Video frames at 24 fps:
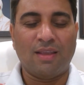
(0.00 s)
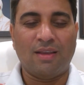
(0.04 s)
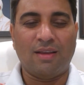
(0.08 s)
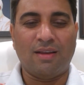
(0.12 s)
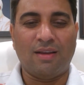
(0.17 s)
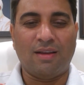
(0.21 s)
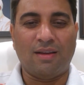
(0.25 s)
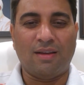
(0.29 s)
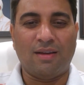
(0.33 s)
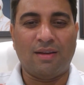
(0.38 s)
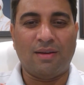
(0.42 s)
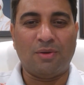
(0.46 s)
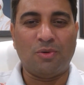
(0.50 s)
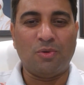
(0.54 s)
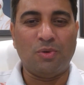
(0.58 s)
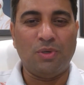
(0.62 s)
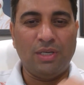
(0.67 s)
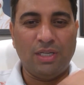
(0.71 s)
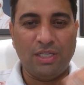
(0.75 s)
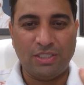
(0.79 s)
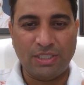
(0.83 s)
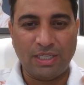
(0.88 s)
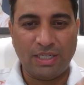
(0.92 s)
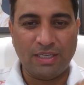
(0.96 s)
who
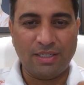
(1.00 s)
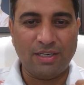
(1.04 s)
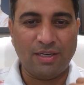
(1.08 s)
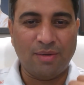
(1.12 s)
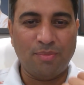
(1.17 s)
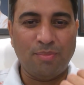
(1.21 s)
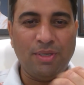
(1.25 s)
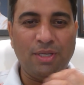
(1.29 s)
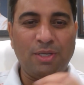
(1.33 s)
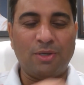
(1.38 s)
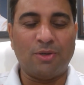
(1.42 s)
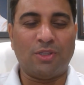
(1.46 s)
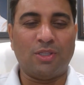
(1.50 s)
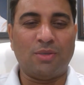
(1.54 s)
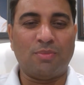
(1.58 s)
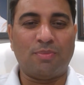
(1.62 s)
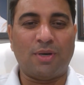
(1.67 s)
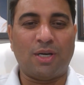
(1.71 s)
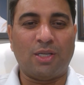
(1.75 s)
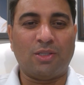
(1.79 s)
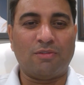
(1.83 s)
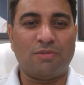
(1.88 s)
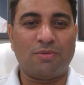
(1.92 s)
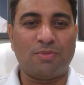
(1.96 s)
initiated me on the
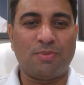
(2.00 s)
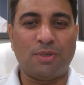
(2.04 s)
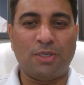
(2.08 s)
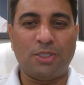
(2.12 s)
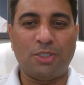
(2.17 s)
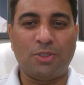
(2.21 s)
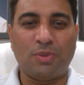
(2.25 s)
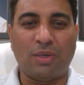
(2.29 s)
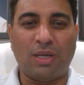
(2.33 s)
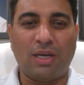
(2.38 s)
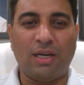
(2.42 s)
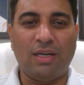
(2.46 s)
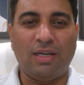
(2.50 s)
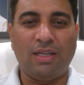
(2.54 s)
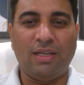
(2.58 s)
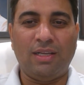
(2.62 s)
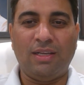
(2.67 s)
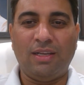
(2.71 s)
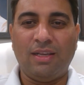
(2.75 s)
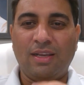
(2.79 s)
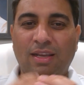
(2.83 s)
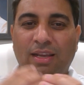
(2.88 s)
path of spirituality,